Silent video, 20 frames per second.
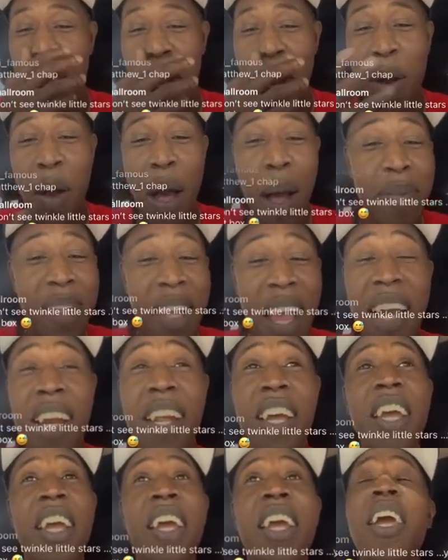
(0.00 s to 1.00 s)
You know what I'm
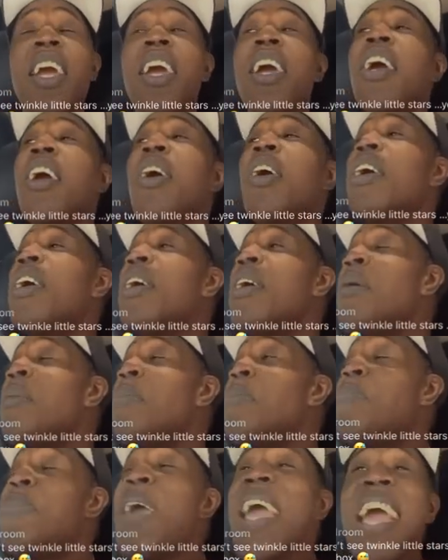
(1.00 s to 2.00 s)
saying?
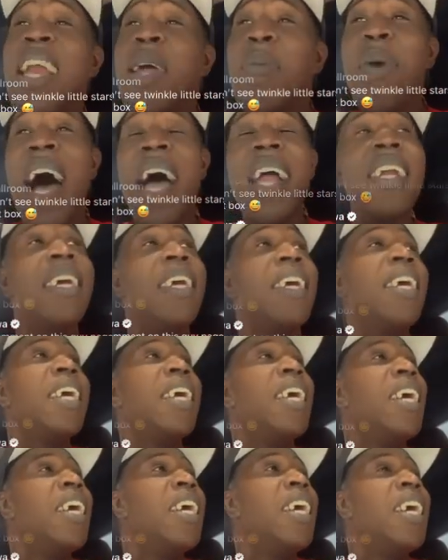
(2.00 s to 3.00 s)
Being the man,
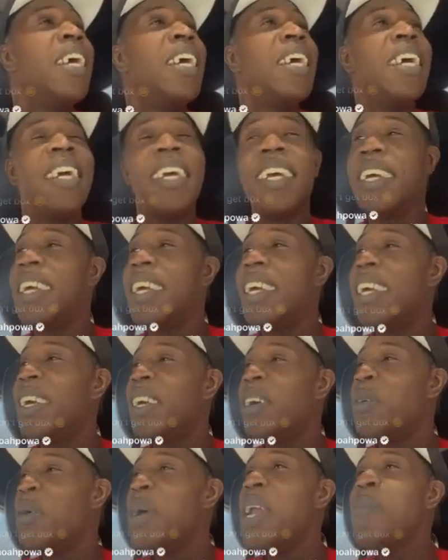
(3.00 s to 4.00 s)

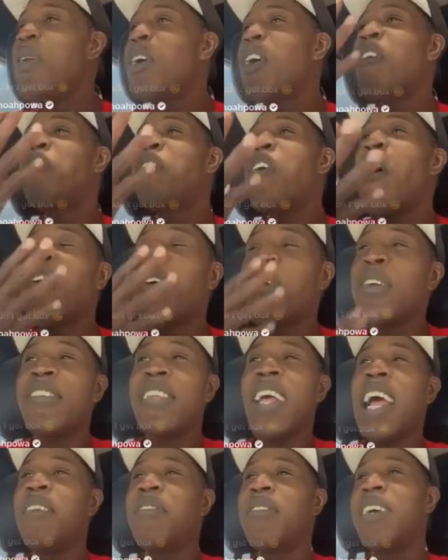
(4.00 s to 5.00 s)
when him look a fuck
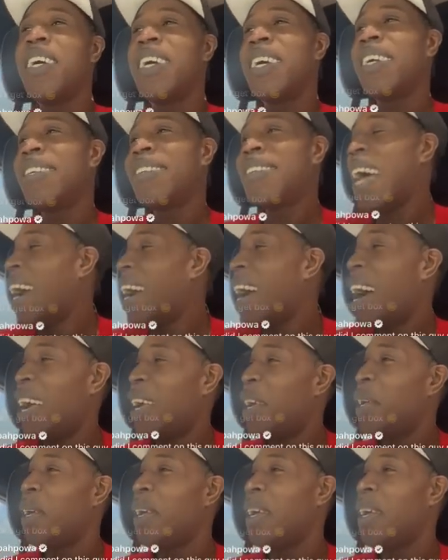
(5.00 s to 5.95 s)
yourself, Zaga.